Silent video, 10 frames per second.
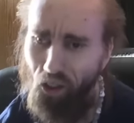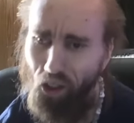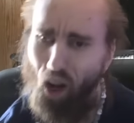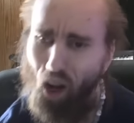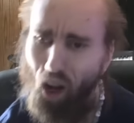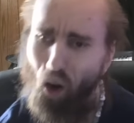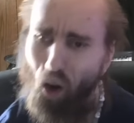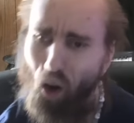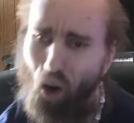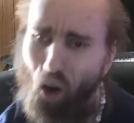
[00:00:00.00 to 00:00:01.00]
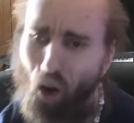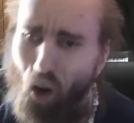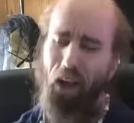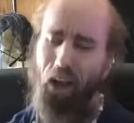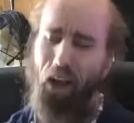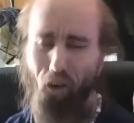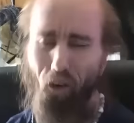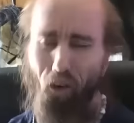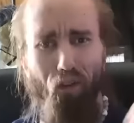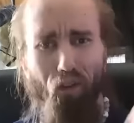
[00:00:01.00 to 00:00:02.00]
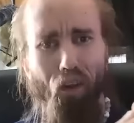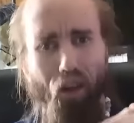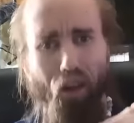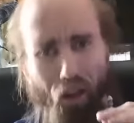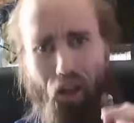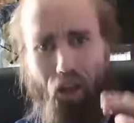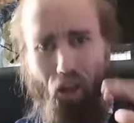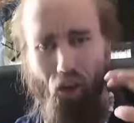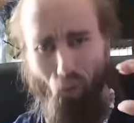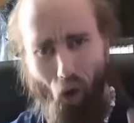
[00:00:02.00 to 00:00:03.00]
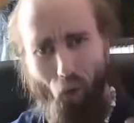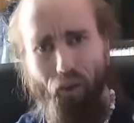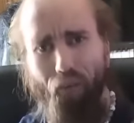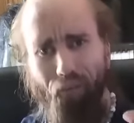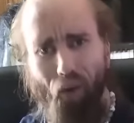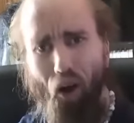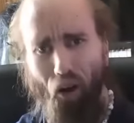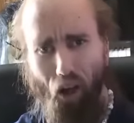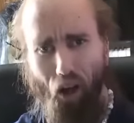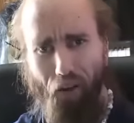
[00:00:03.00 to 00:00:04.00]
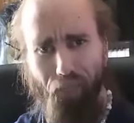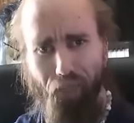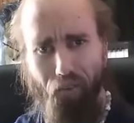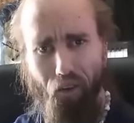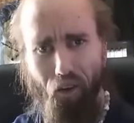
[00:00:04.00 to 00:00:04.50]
Y'all little punk ass trolls need to grow the fuck up.